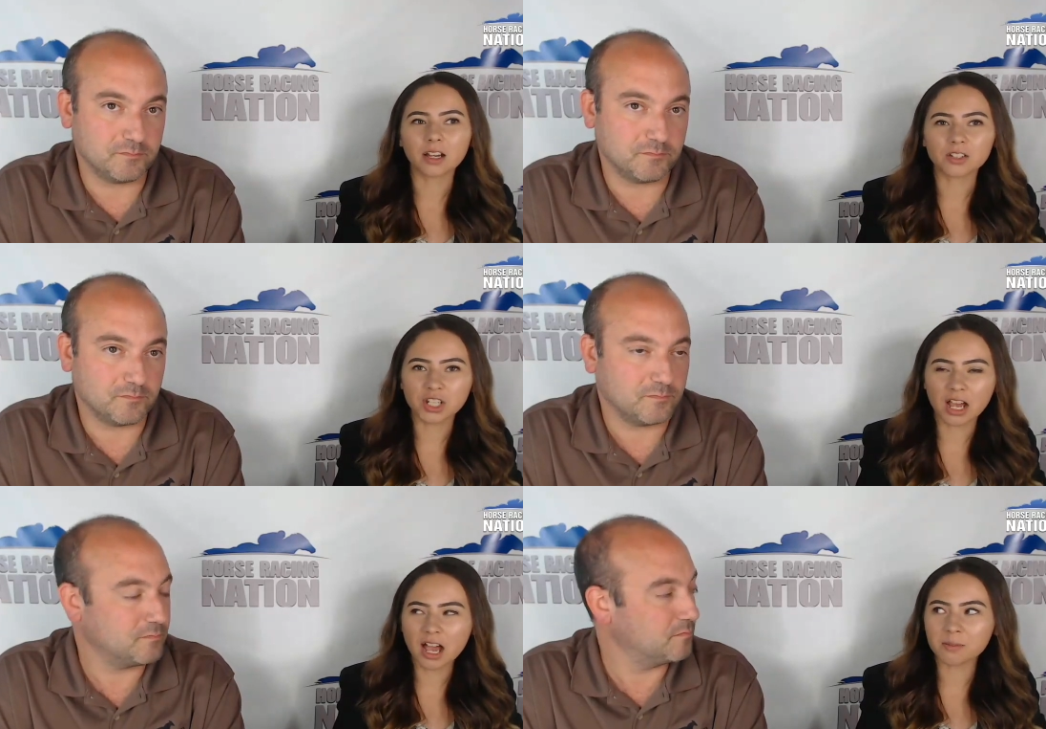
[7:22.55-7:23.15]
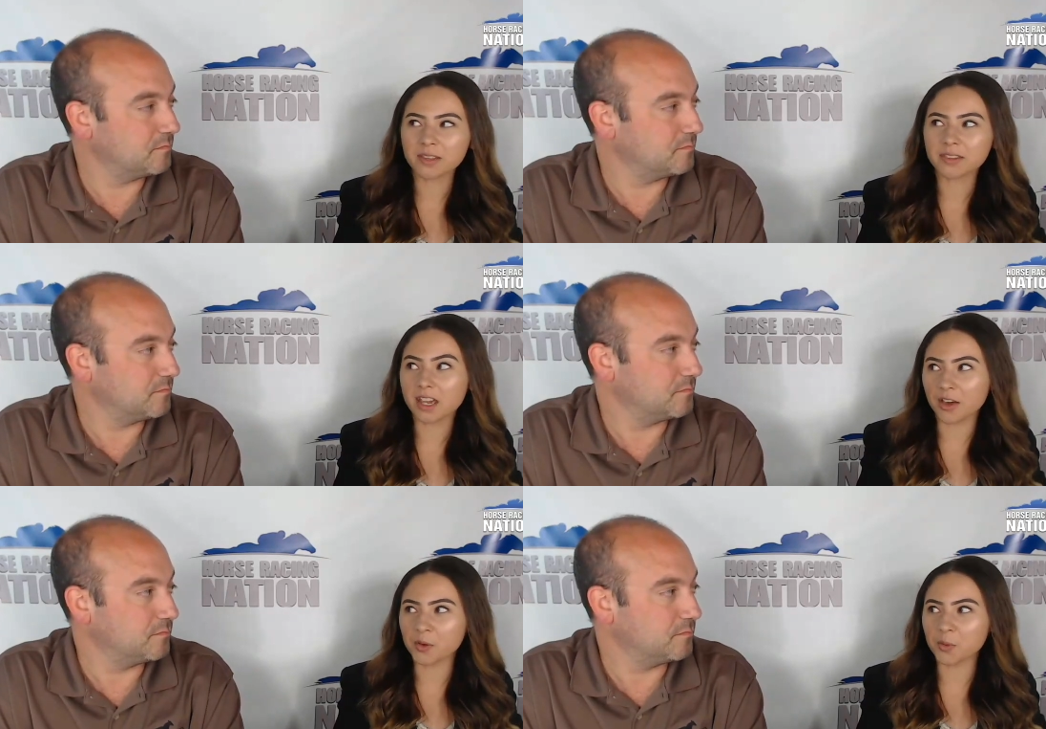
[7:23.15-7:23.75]
Speaker 1: Shahama, the
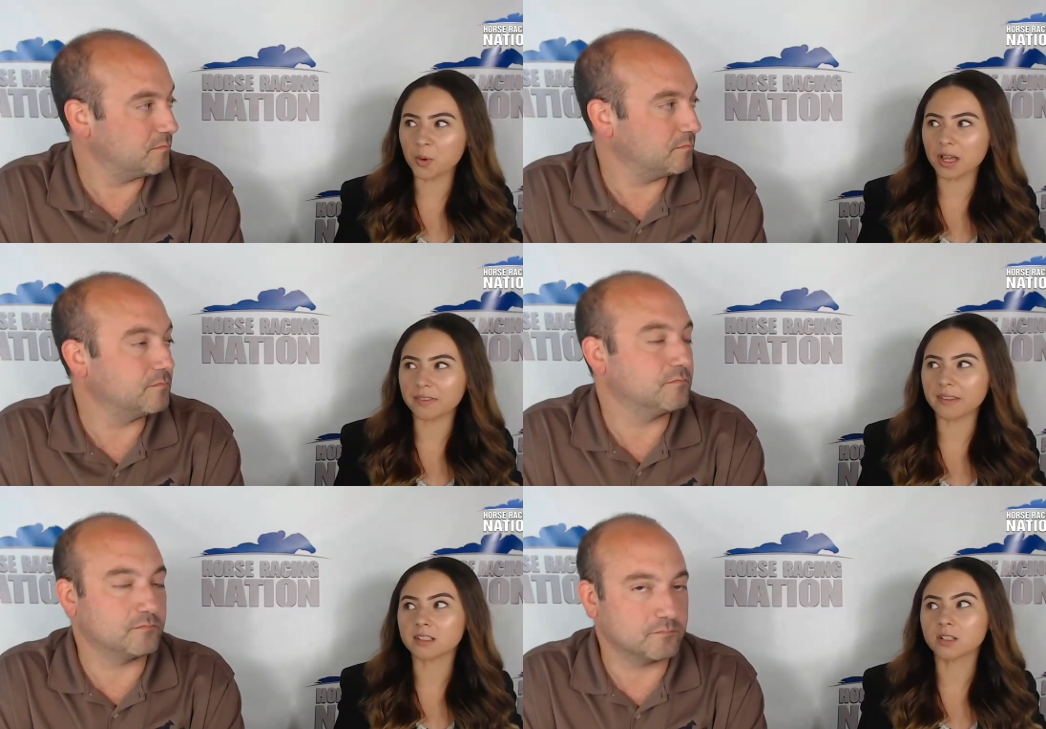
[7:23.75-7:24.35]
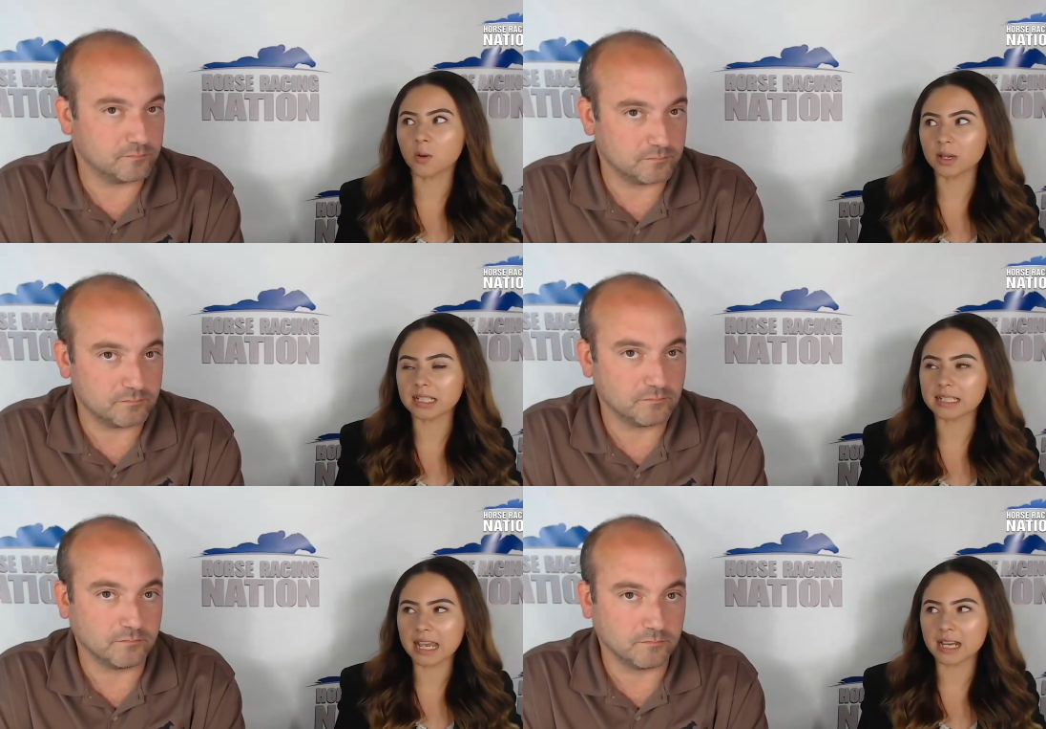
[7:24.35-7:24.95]
other one that's going
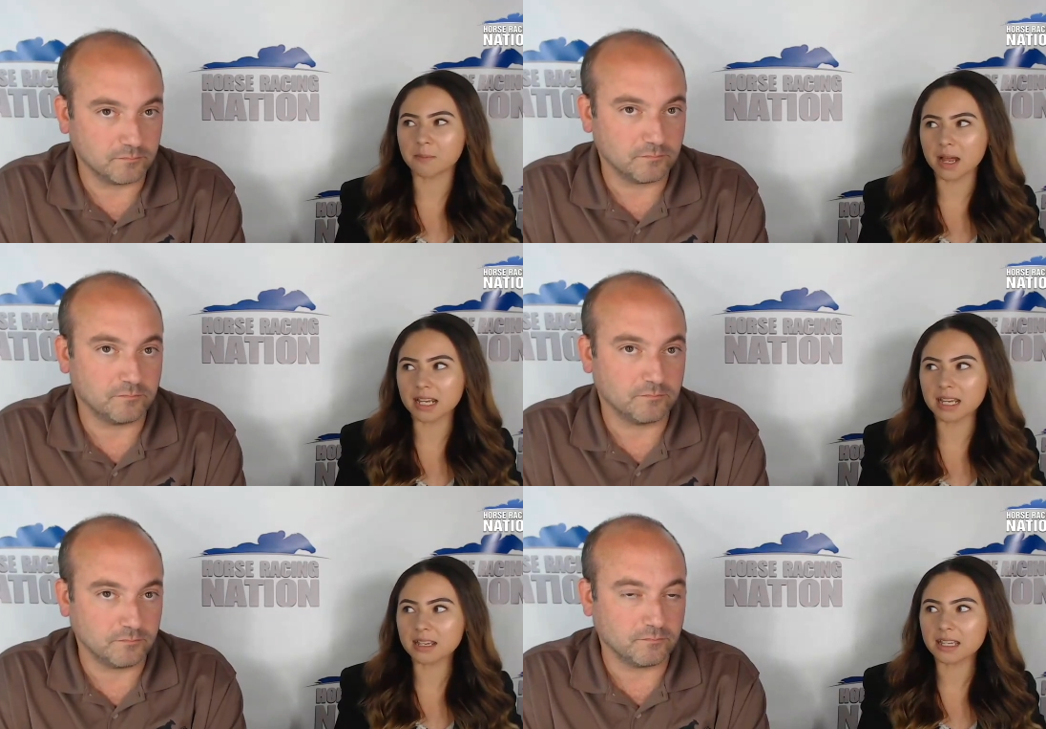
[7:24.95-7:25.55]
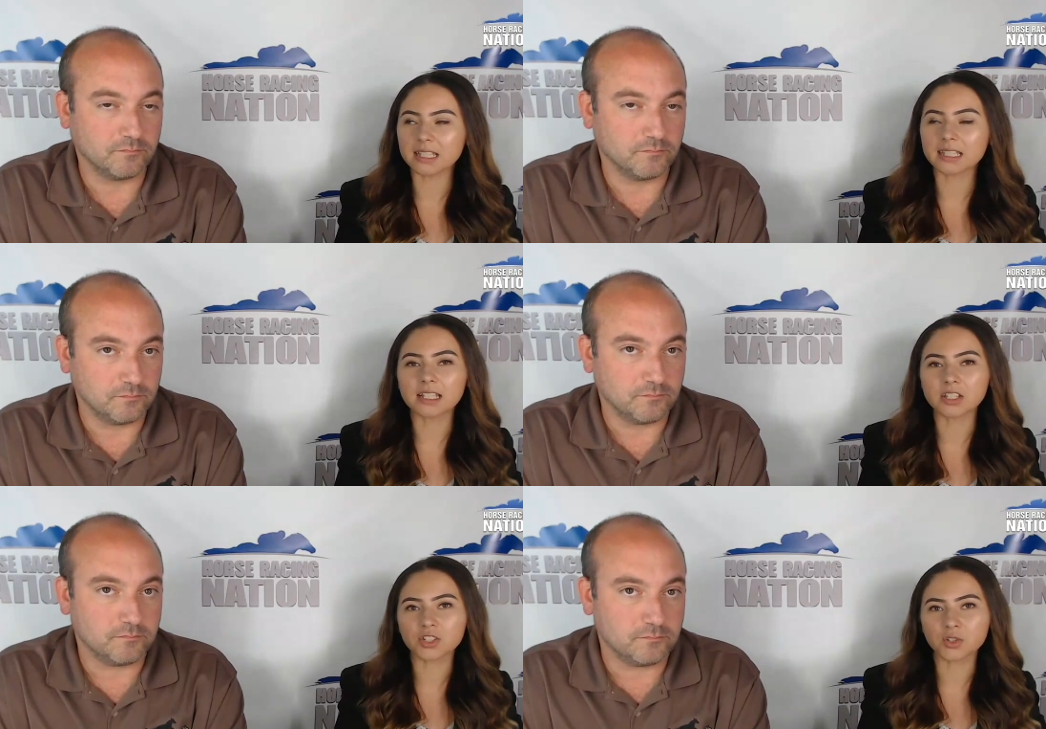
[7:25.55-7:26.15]
to take money in
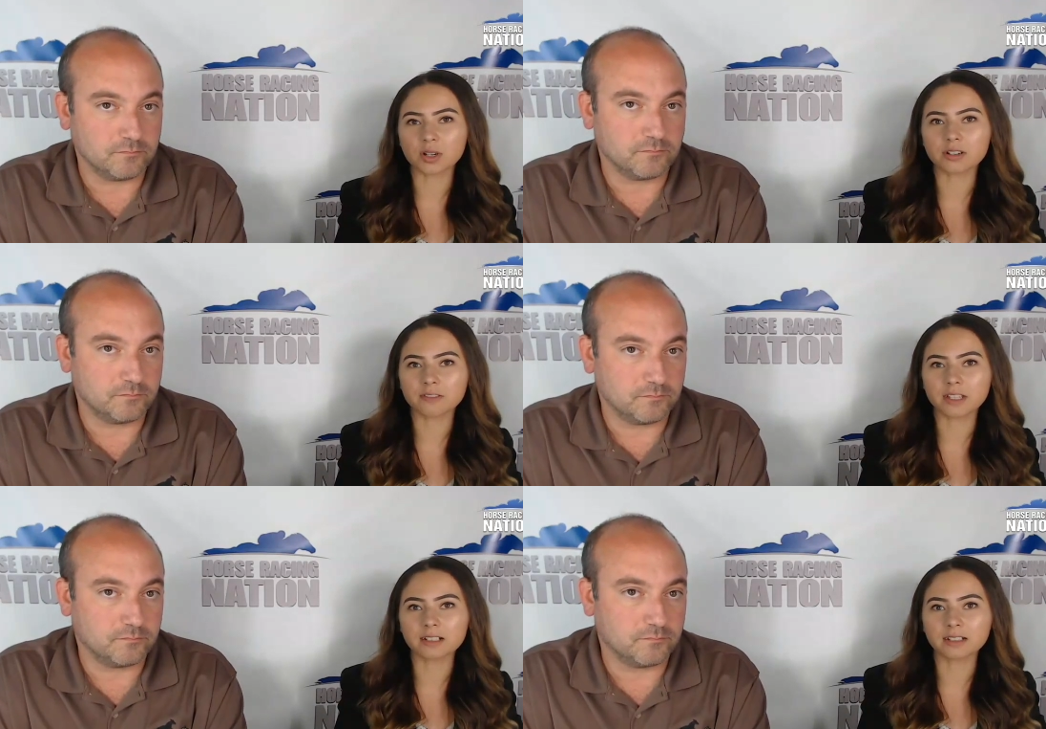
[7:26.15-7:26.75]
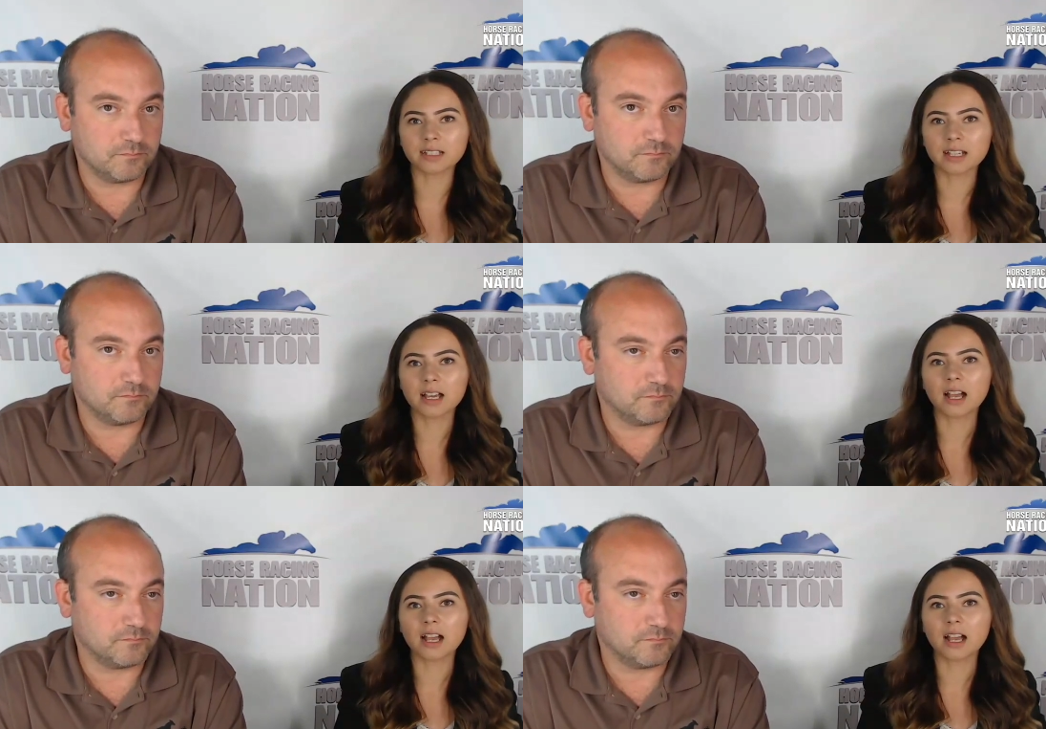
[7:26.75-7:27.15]
this short field.